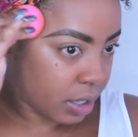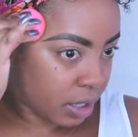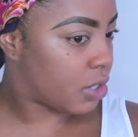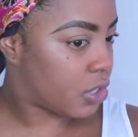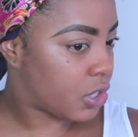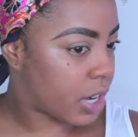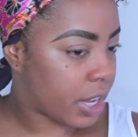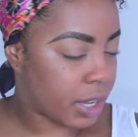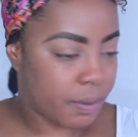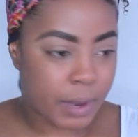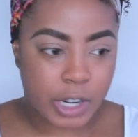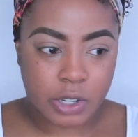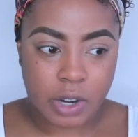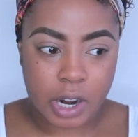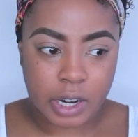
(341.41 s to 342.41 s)
Just check and
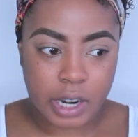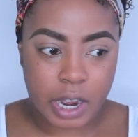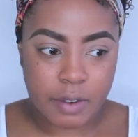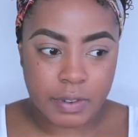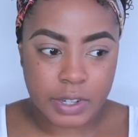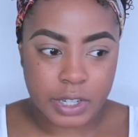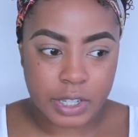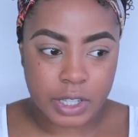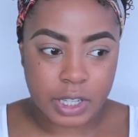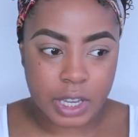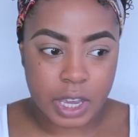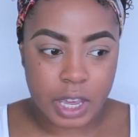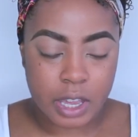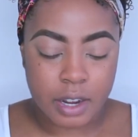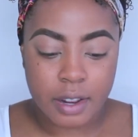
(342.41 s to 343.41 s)
make sure our coverage is
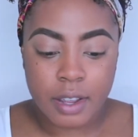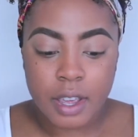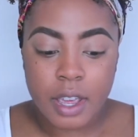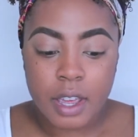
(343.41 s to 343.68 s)
good.